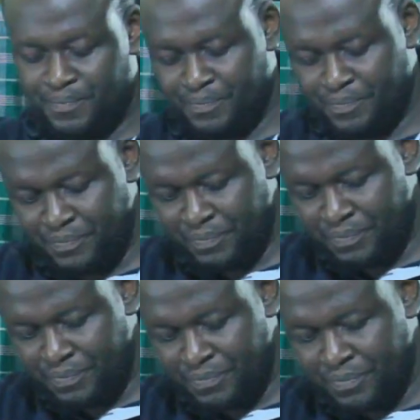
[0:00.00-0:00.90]

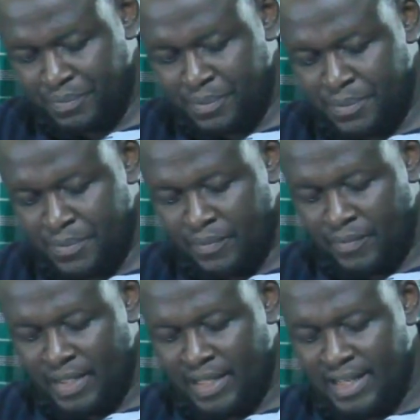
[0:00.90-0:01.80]

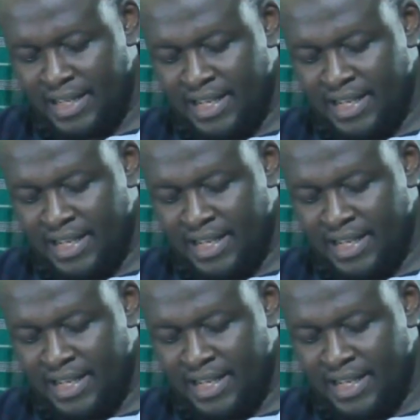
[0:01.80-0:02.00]
(no one is talking)